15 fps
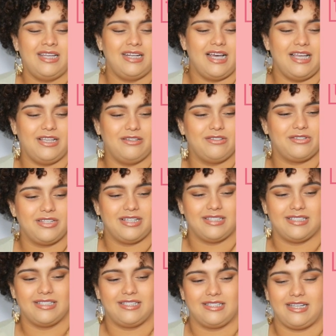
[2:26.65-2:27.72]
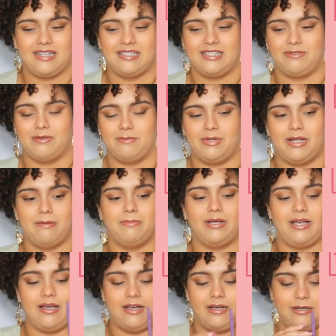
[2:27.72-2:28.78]
not usually because it's kind of a minute.
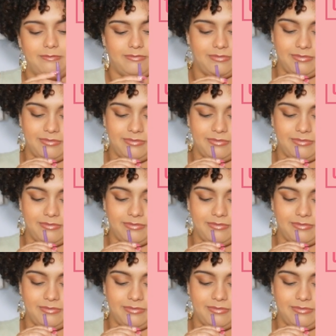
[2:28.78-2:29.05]
But um,